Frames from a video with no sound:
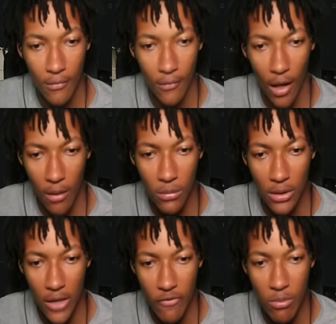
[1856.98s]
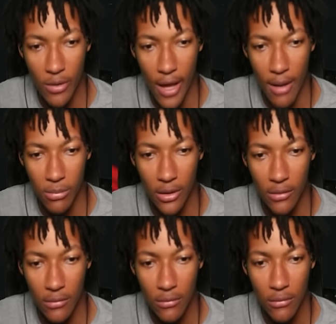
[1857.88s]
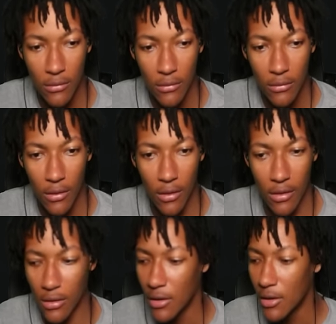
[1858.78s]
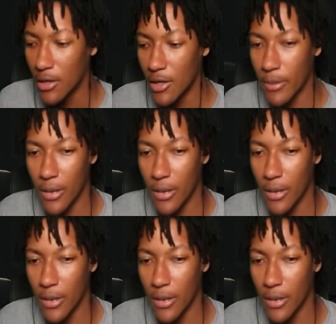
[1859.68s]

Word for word: Unbelievable gameplay. It'd be